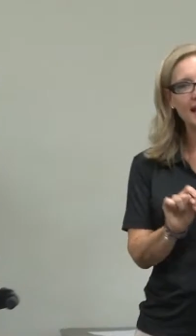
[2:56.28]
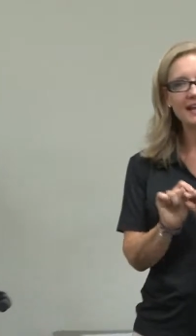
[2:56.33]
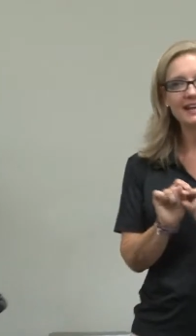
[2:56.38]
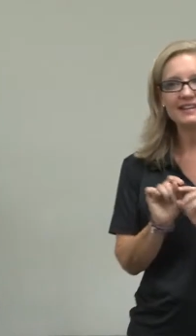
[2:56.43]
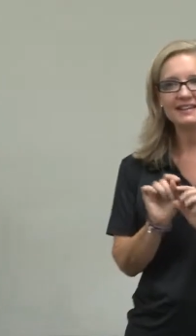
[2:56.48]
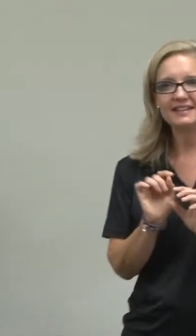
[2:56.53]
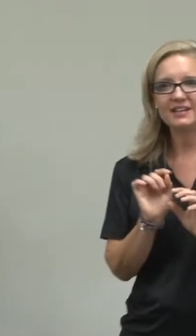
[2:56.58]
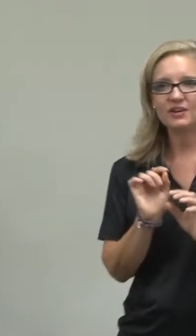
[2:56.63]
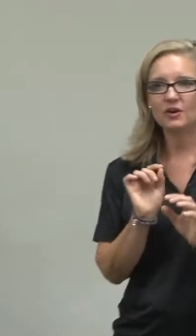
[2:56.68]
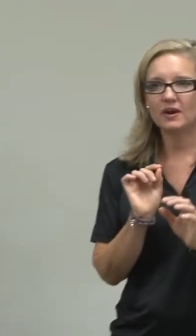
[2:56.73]

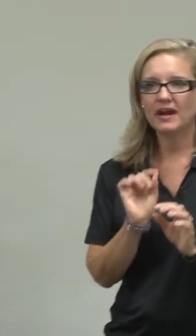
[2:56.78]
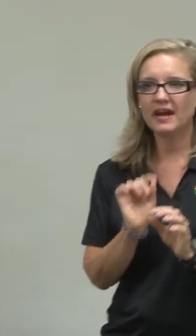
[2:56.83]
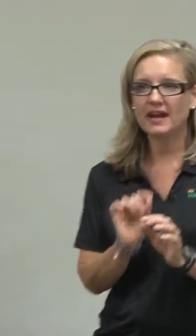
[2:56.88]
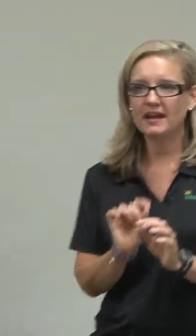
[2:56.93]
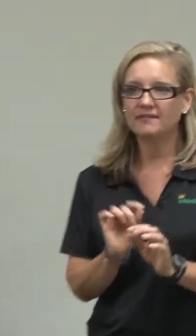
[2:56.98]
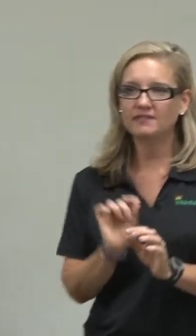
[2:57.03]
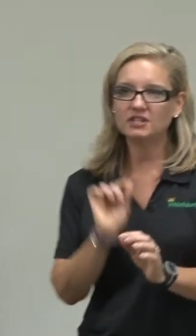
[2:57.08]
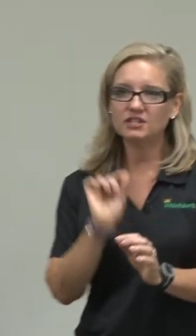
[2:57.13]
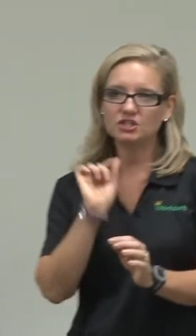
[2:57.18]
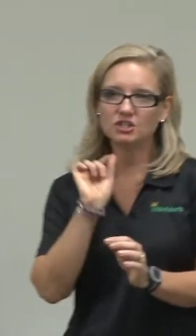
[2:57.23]
and they're
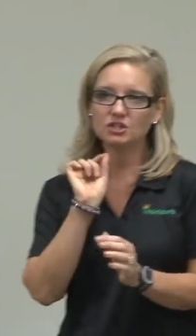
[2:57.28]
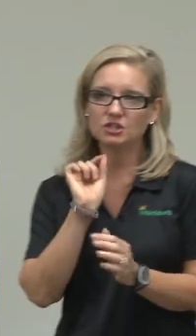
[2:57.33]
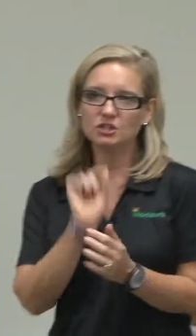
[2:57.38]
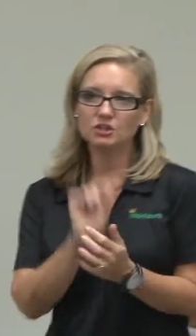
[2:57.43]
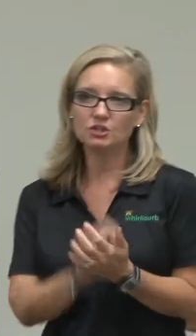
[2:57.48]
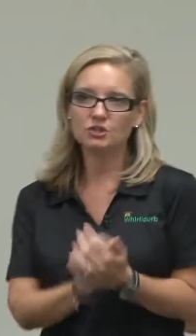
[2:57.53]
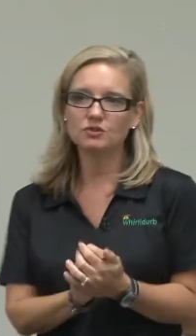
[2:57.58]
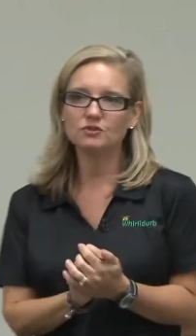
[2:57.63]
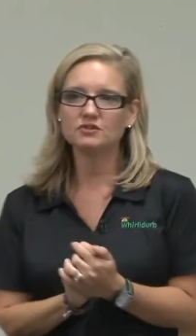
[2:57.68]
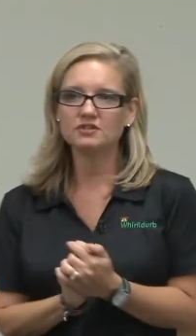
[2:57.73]
having to
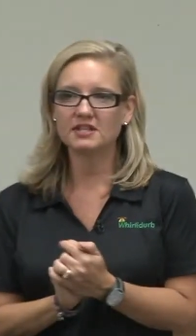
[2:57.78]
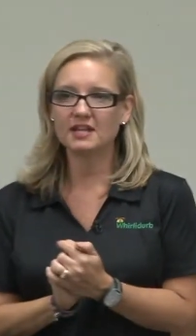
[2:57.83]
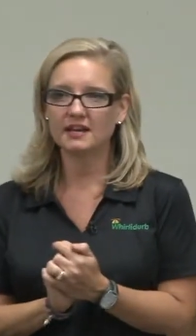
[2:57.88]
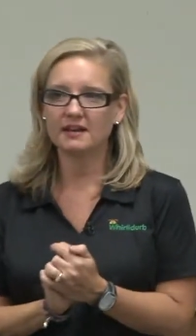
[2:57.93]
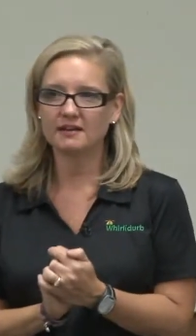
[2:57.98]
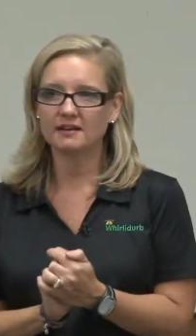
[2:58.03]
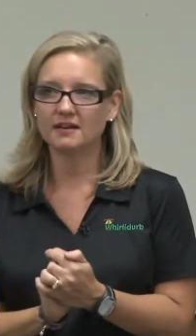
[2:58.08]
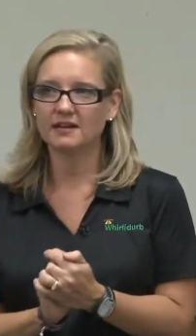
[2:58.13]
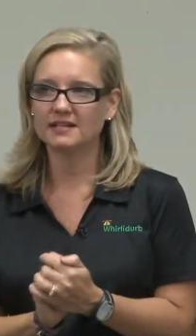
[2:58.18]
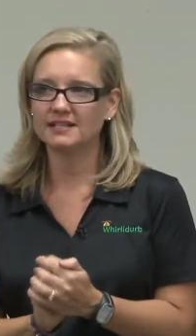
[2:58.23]
use
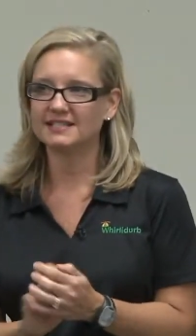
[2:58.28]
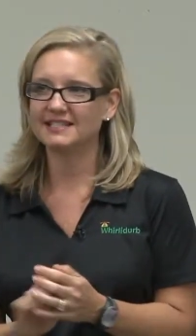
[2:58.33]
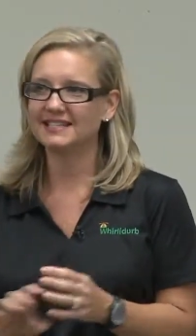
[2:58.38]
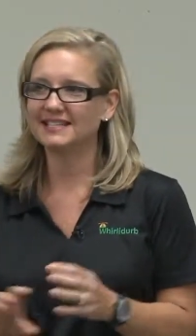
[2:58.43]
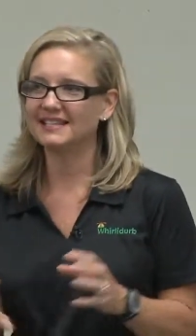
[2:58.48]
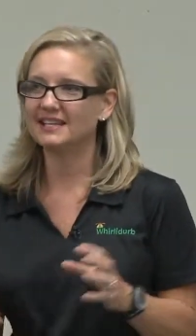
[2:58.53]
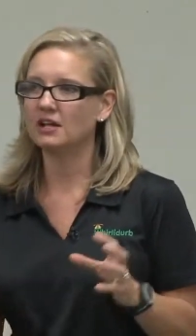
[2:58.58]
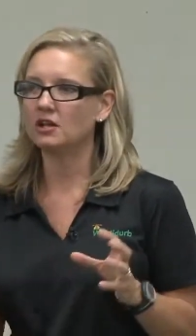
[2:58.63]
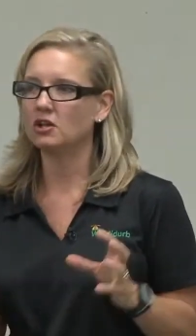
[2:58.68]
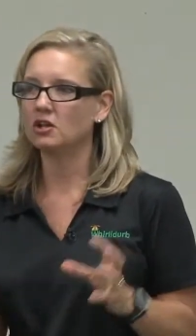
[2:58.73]
that
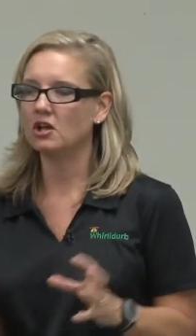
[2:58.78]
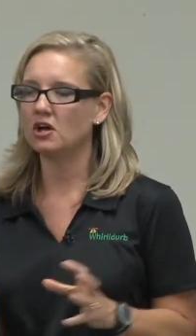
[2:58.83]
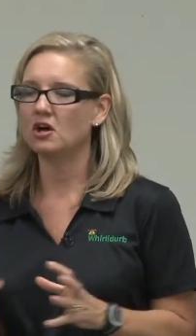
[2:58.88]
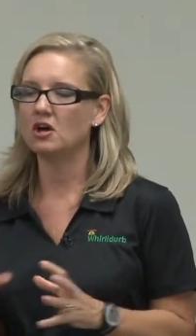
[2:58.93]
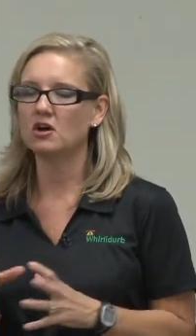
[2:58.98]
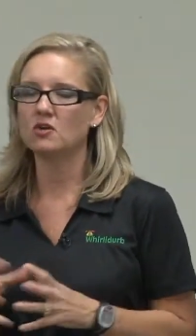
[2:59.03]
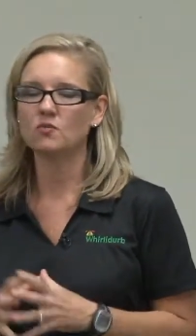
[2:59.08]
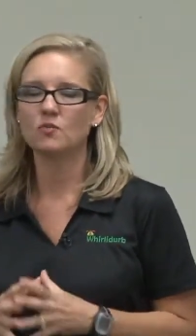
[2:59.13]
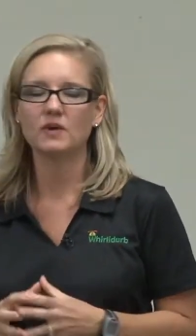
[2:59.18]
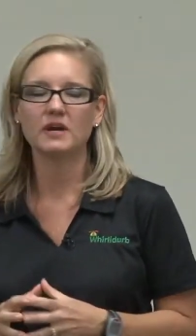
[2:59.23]
content
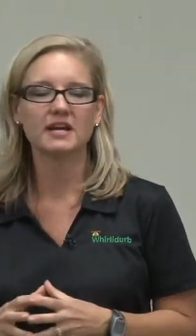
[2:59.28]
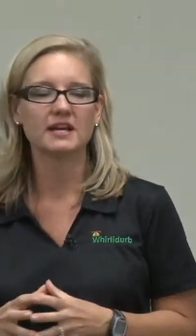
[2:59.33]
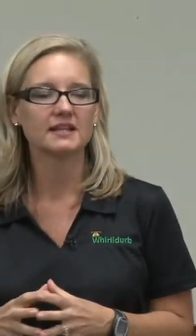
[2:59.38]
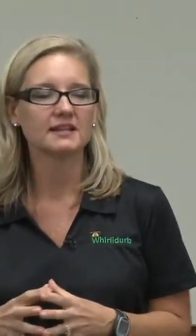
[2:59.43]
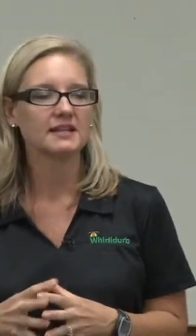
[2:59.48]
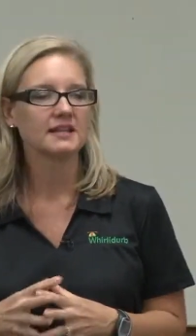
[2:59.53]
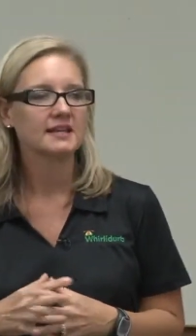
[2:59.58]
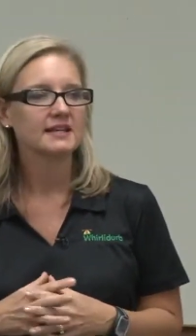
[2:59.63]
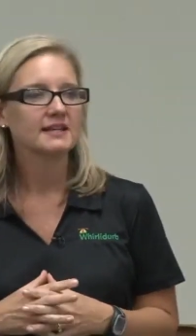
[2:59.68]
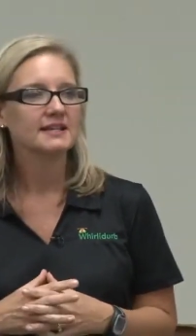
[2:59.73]
along
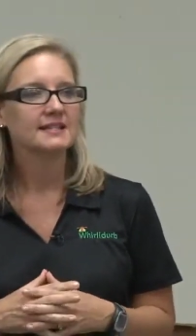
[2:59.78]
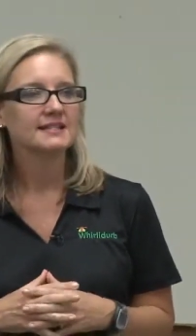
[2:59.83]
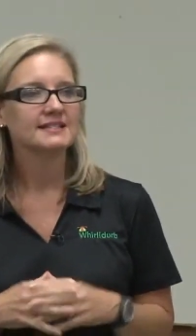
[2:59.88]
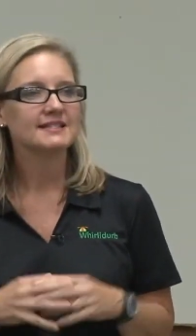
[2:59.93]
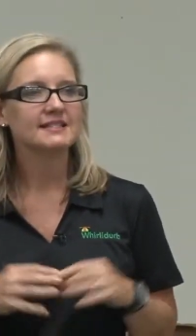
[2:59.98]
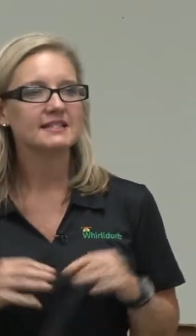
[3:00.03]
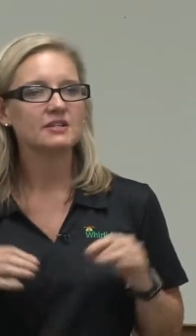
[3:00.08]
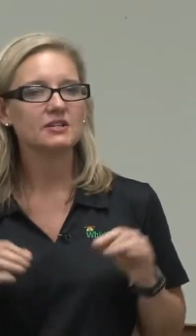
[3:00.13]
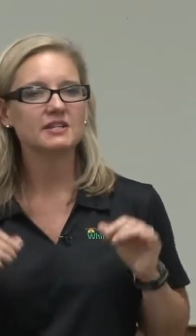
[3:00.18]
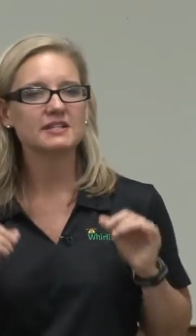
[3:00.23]
with
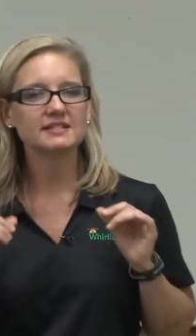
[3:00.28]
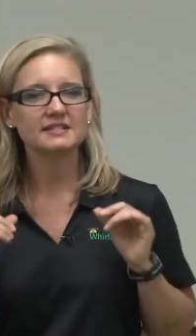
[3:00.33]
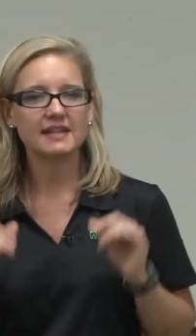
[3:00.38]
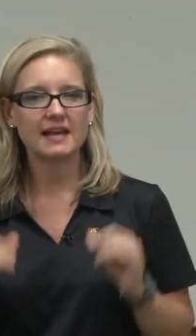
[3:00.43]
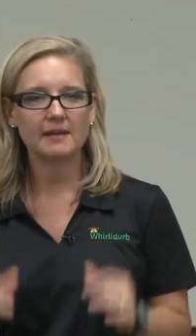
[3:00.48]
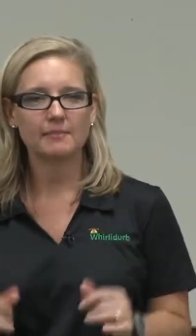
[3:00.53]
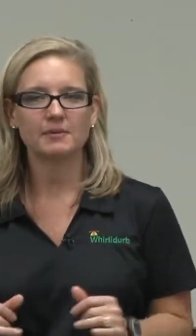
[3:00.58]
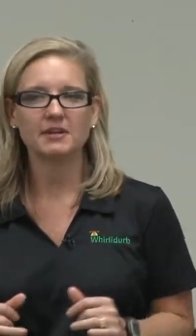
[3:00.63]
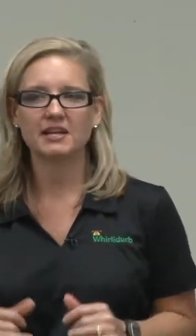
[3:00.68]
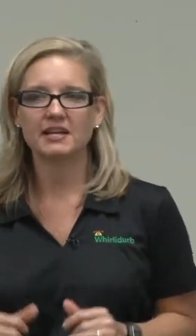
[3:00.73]
serious
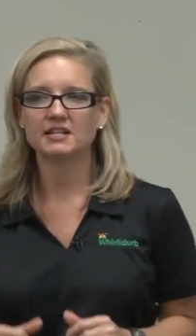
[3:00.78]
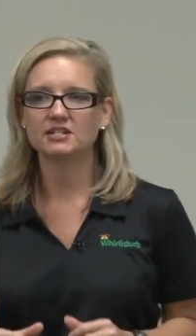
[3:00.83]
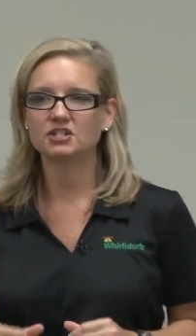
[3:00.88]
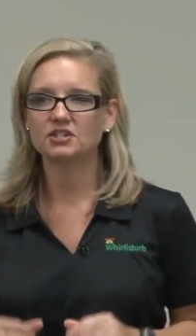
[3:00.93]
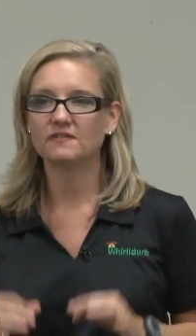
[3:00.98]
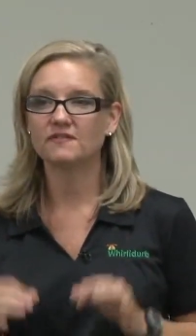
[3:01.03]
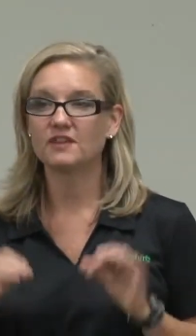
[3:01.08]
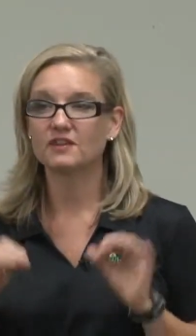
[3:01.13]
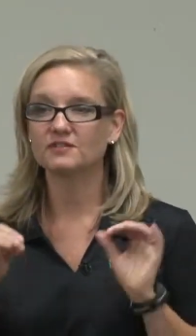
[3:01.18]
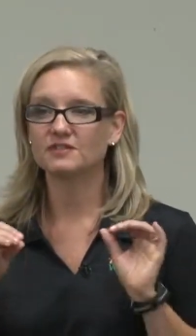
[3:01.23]

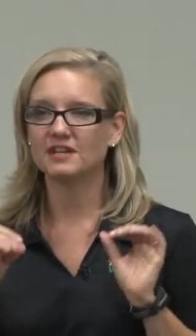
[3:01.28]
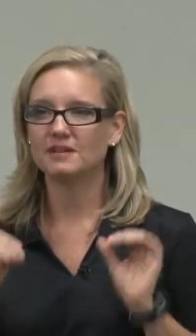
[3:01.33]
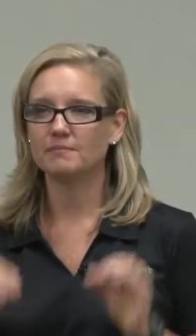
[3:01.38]
application of those